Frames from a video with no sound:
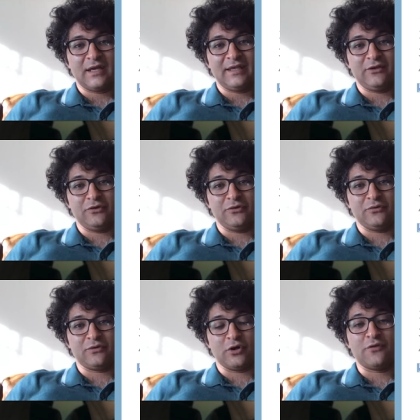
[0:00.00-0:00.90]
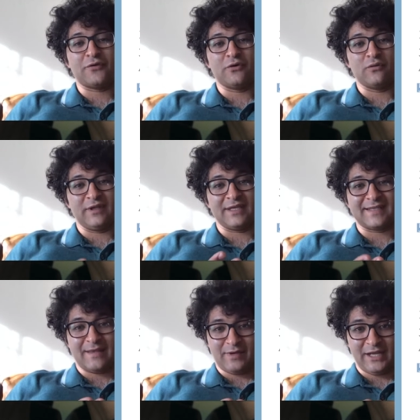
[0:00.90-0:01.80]
you go through the
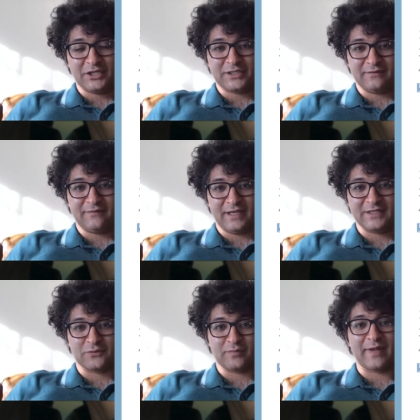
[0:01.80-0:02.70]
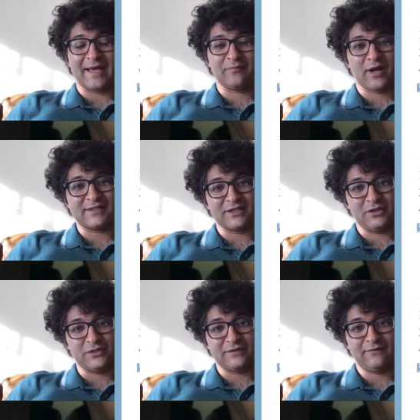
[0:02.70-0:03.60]
examination phase or the patent
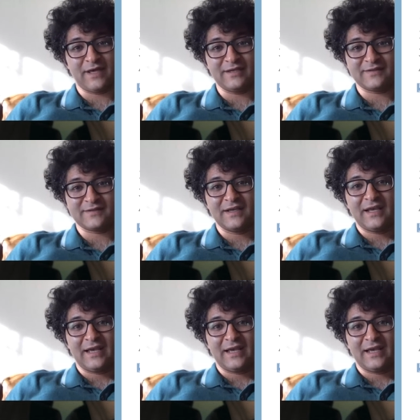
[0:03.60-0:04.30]
prosecution phase.